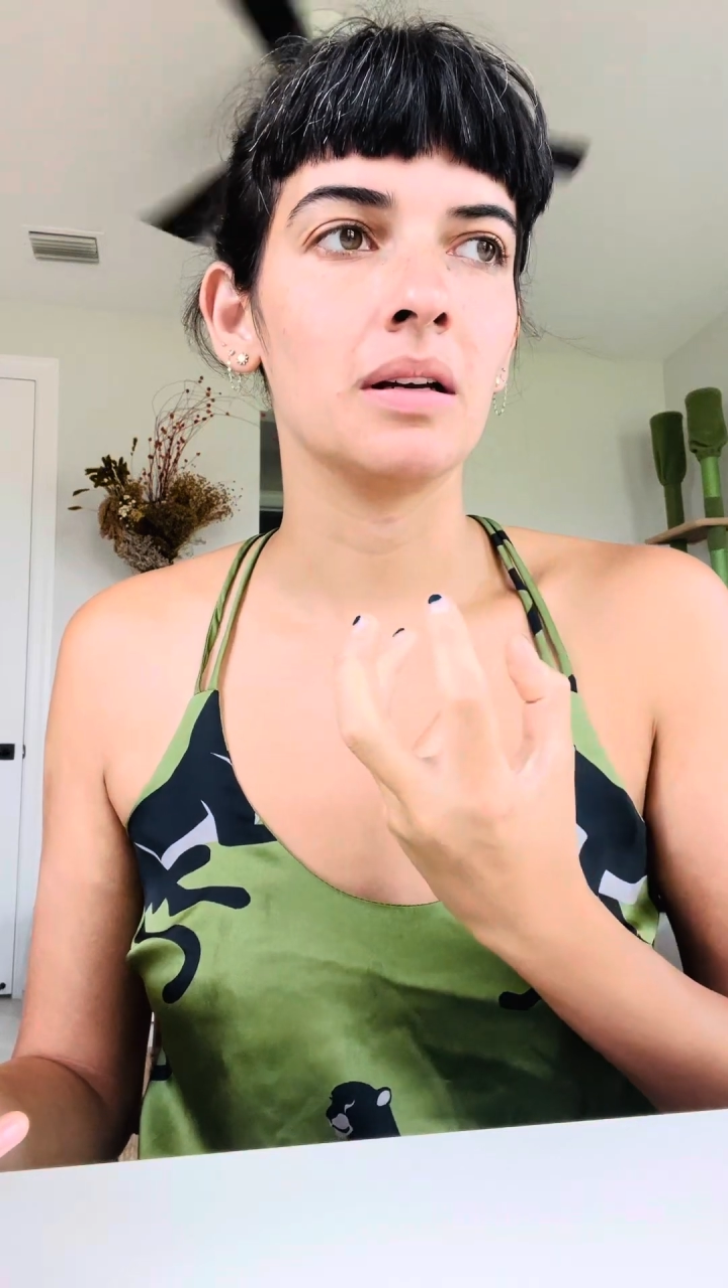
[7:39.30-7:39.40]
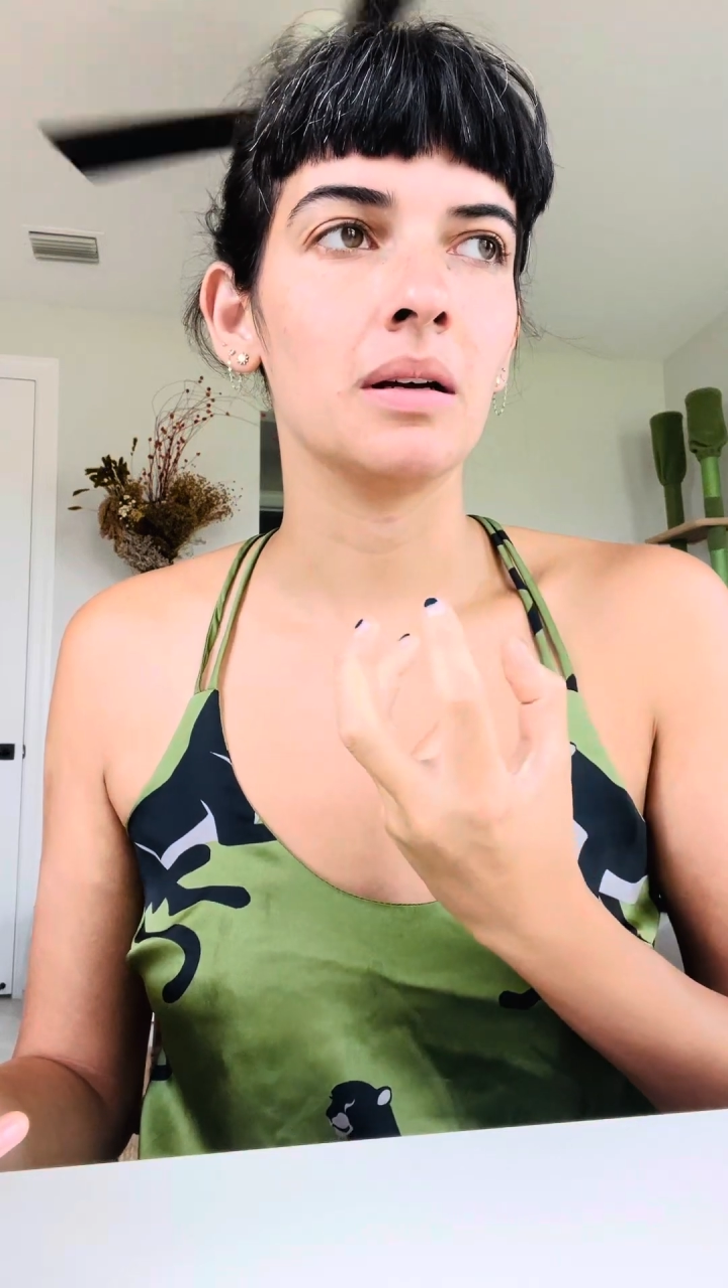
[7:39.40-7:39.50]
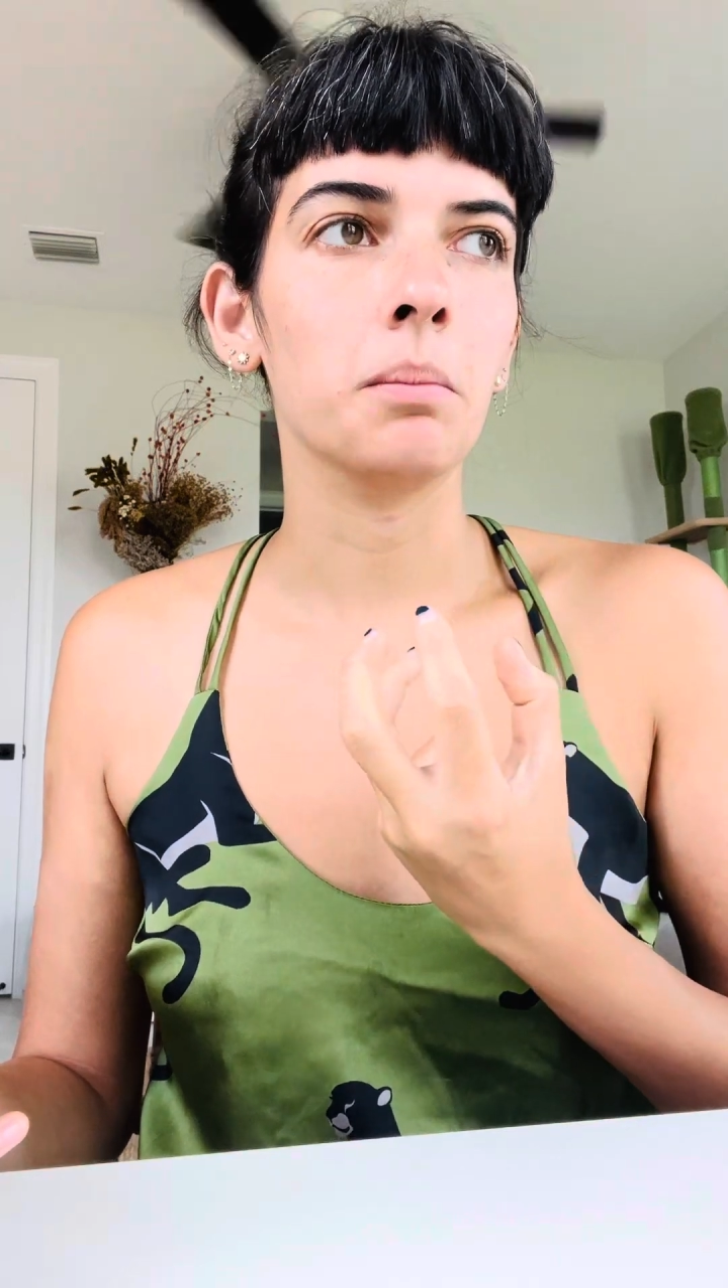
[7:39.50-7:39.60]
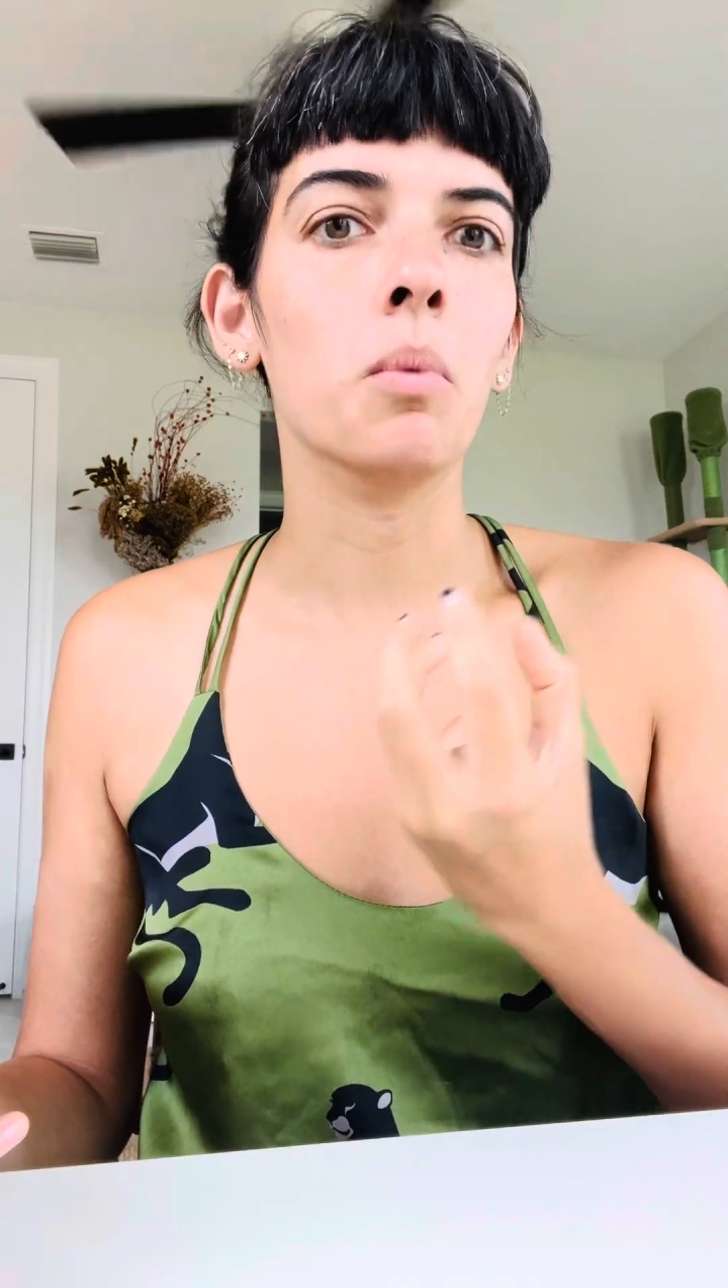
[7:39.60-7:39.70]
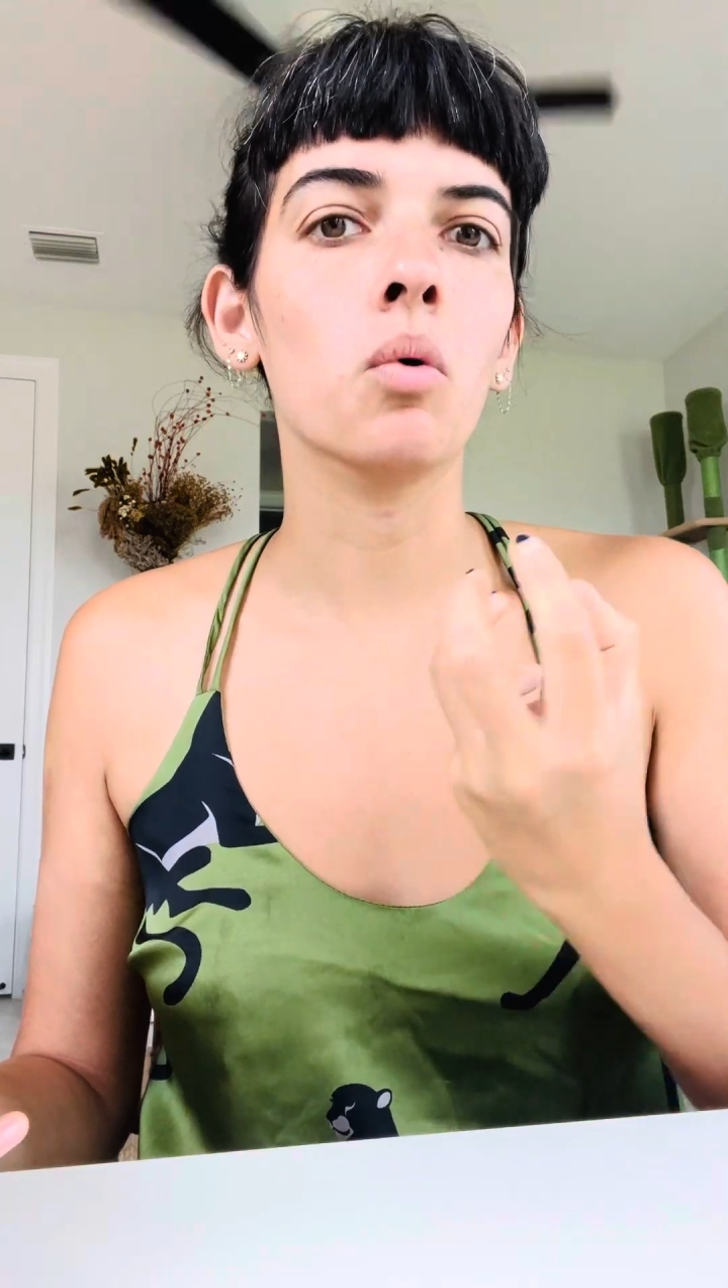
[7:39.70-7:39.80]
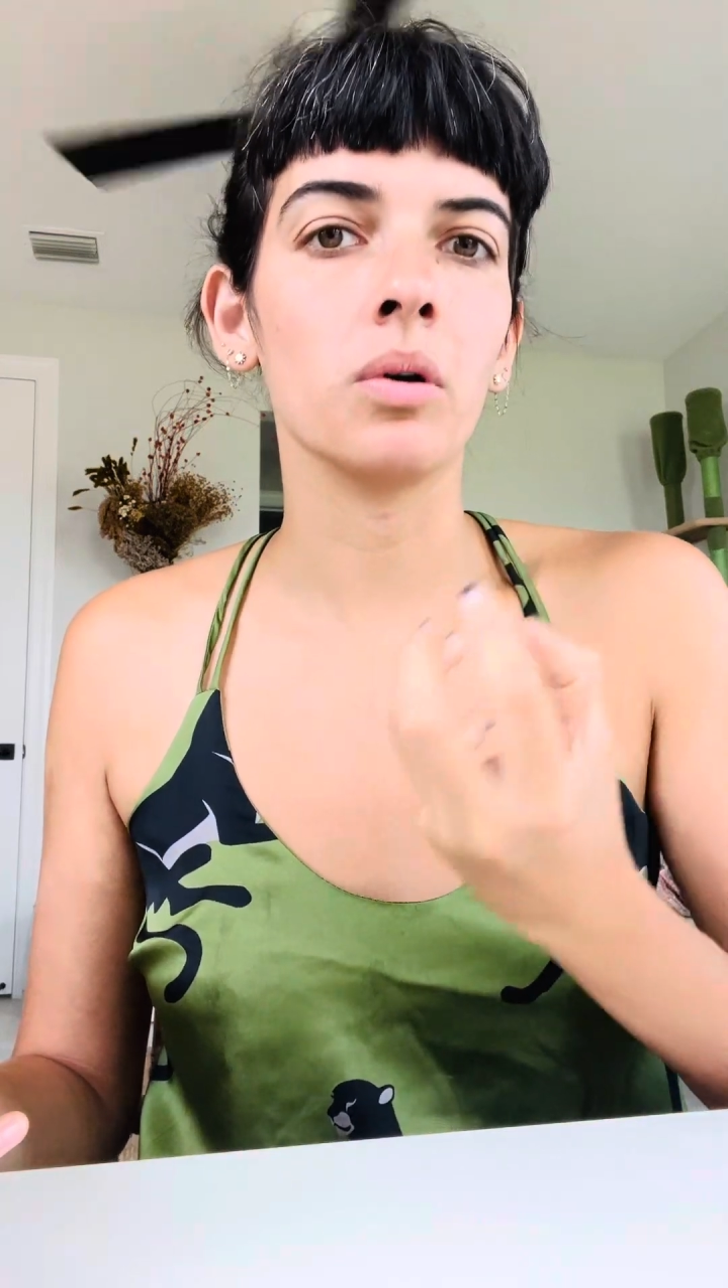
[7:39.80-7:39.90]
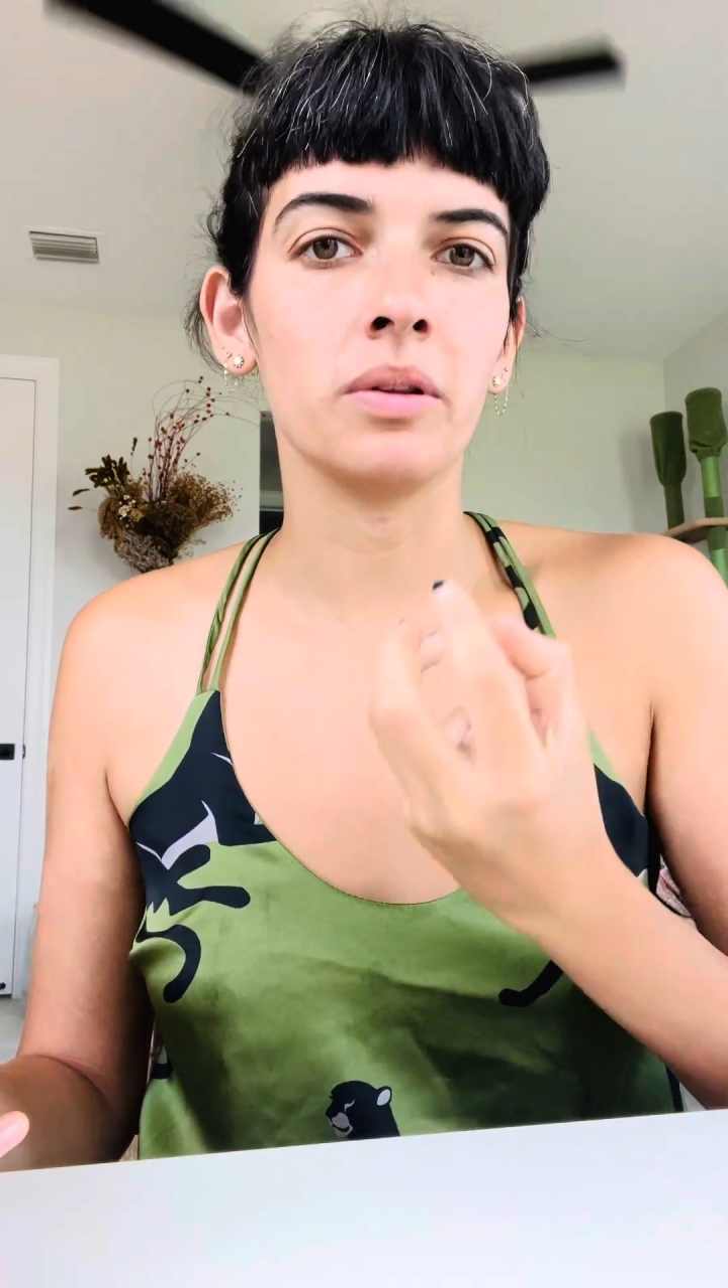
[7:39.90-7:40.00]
more